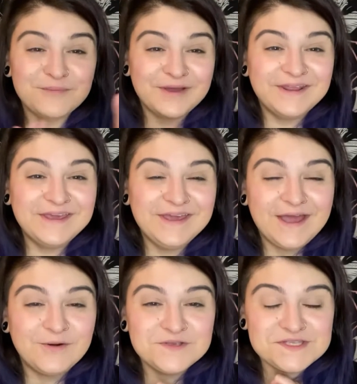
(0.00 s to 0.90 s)
everybody,
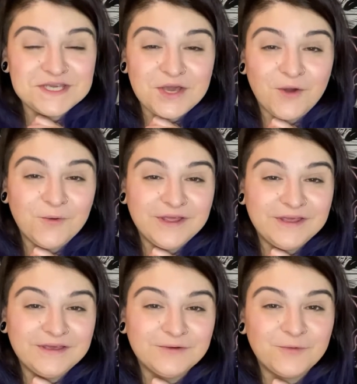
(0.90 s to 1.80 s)
how is it
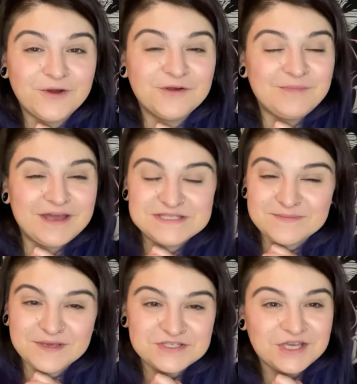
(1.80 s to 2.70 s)
going? Welcome back to
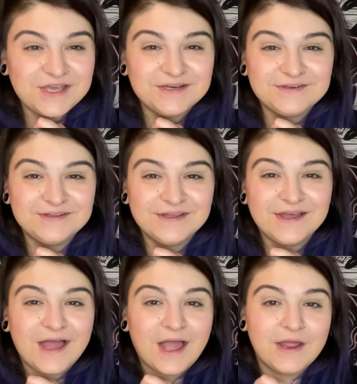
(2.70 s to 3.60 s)
my channel.
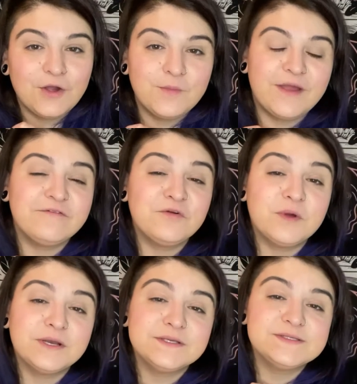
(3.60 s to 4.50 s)
I hope
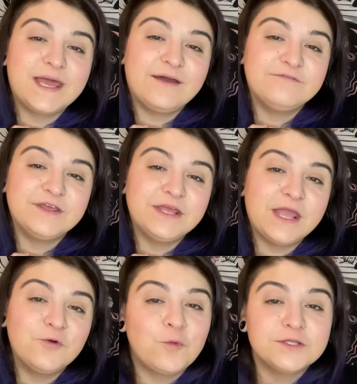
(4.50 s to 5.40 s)
everyone is having
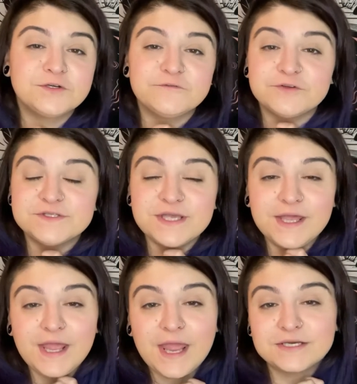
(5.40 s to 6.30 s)
a wonderful
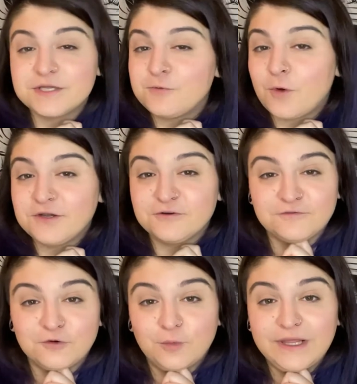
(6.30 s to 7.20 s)
day and a
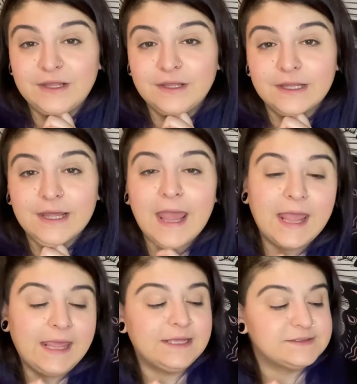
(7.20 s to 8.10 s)
wonderful week.
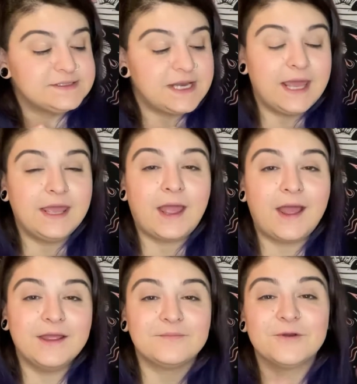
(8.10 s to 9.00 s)
And today I
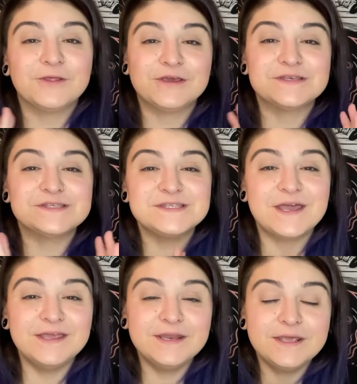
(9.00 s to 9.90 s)
am really
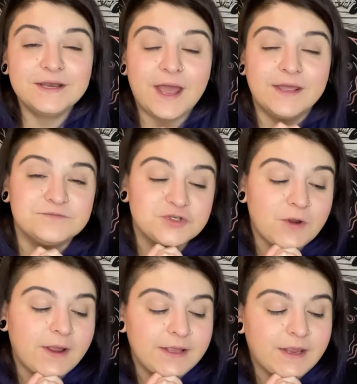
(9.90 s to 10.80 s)
excited. I am
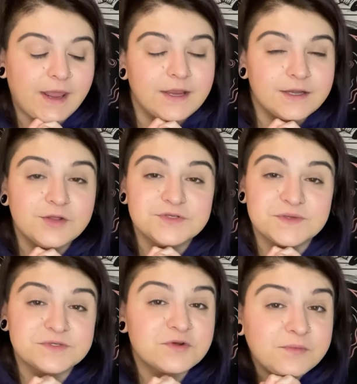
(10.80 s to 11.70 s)
trying a new
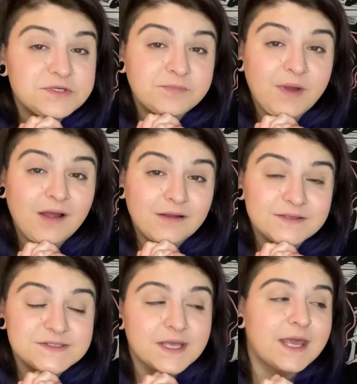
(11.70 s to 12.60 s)
subscription
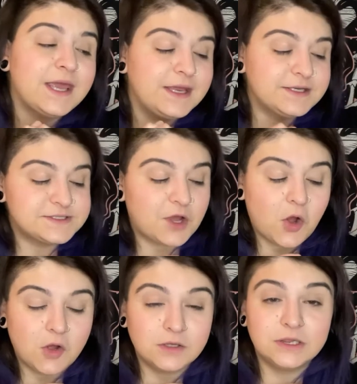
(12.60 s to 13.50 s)
box. It is
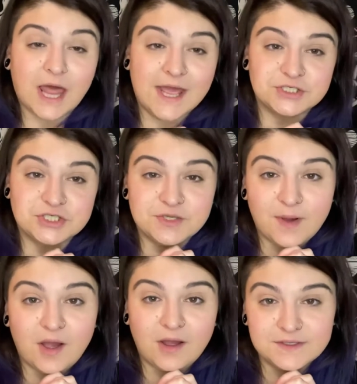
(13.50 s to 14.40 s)
called
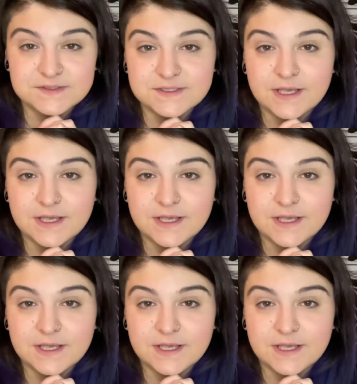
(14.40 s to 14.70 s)
Lashybox.